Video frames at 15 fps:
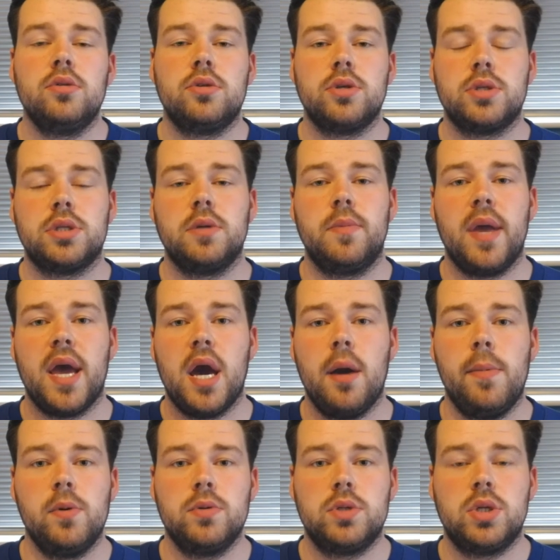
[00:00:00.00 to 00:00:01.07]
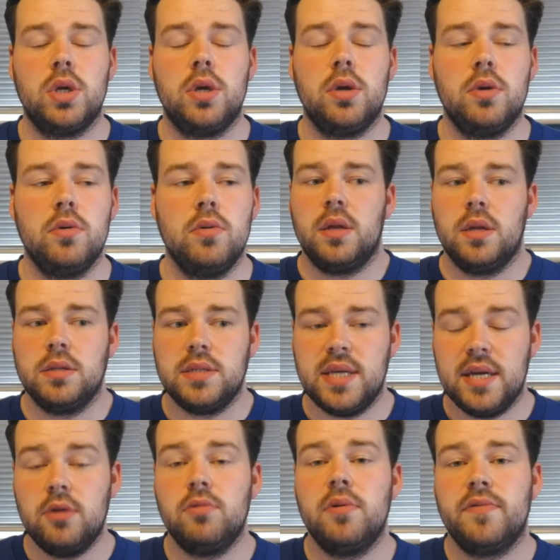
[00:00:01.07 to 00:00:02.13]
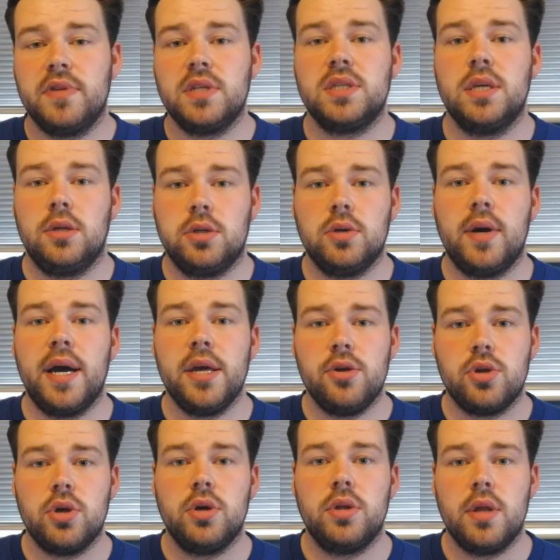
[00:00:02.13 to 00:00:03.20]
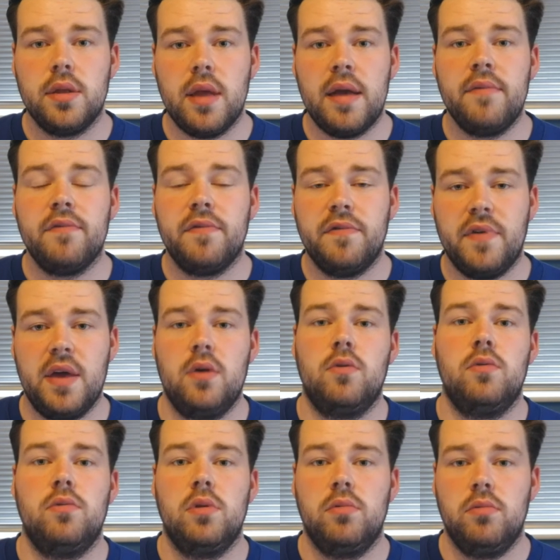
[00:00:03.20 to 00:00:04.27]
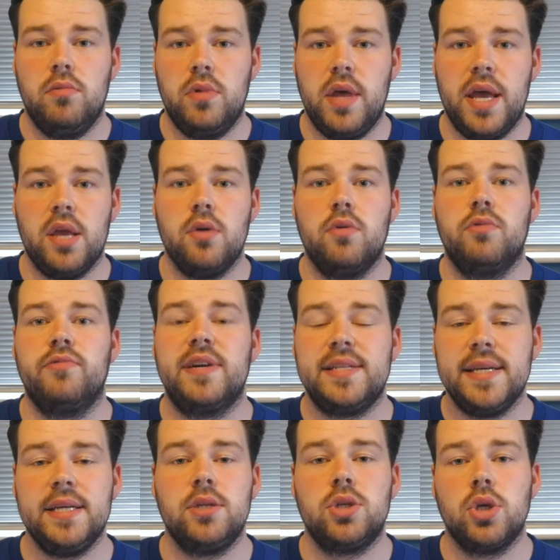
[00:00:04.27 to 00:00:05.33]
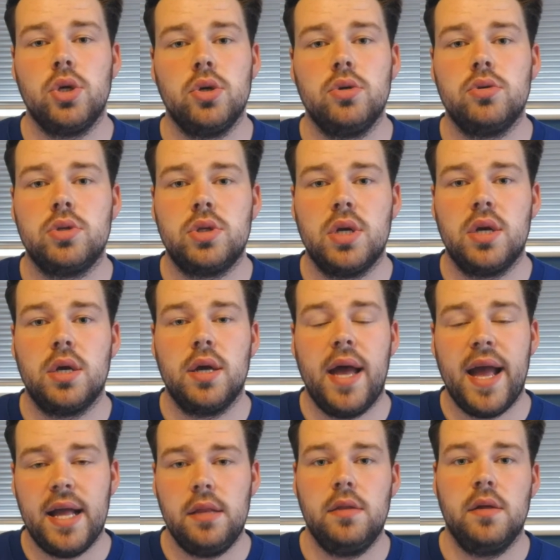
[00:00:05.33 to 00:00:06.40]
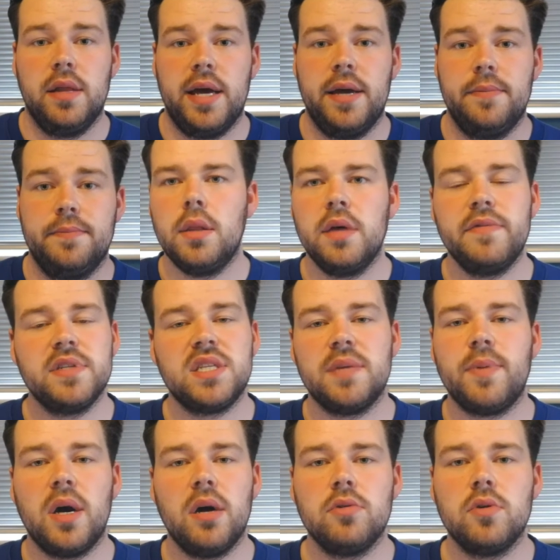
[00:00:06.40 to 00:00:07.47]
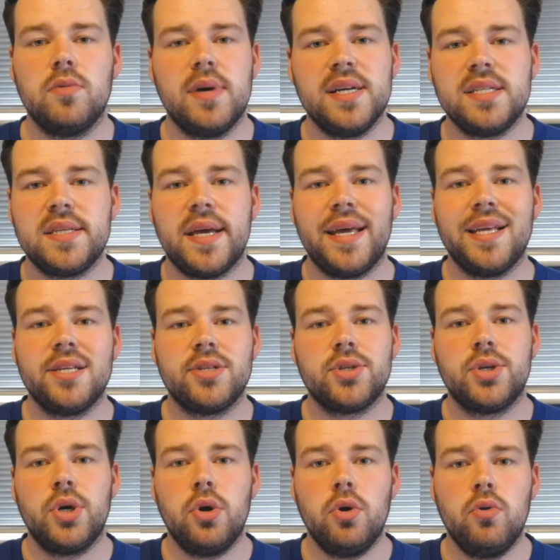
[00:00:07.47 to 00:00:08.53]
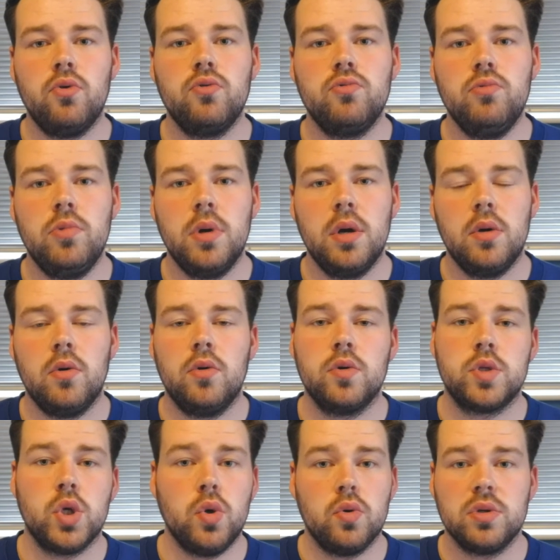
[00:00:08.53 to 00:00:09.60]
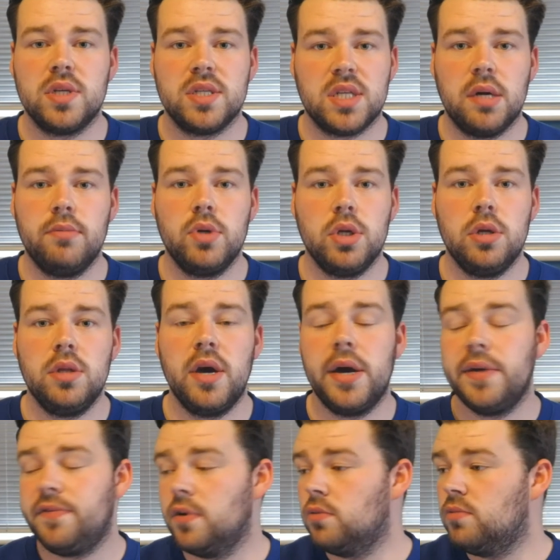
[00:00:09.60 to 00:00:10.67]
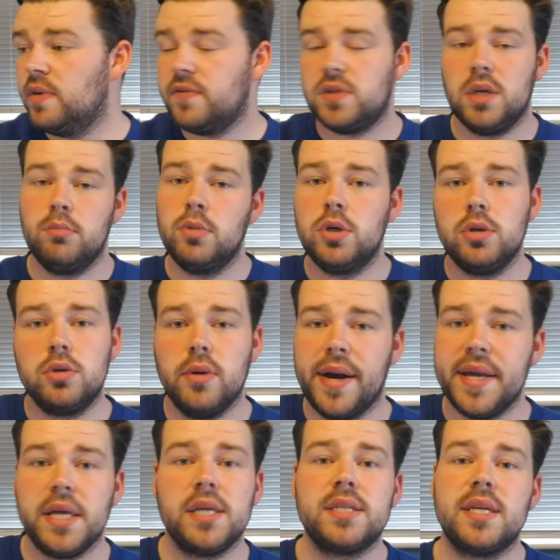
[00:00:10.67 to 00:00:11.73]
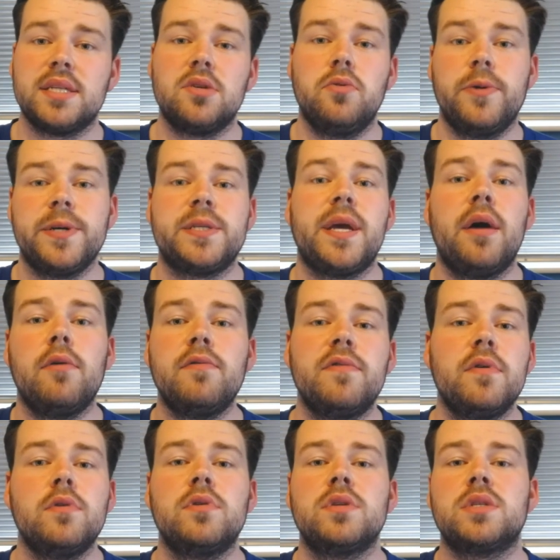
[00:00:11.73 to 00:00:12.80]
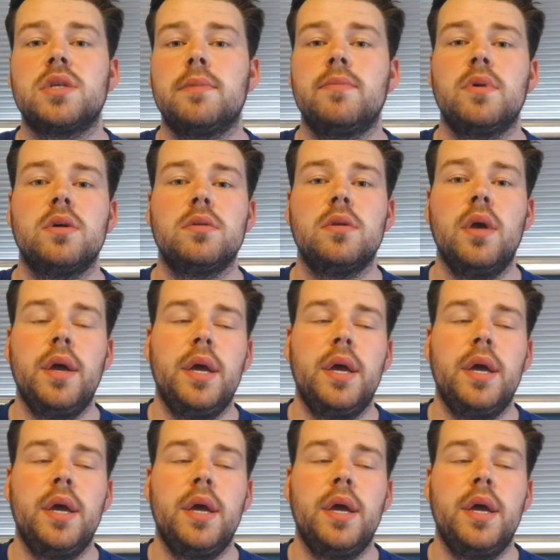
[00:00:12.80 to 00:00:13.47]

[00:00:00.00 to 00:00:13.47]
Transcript: just to be able to deal with the situation and feel that you're ready to handle it. Another tip I would always say is call or talk to someone you know. If you're with someone, great, because that's always helpful, because someone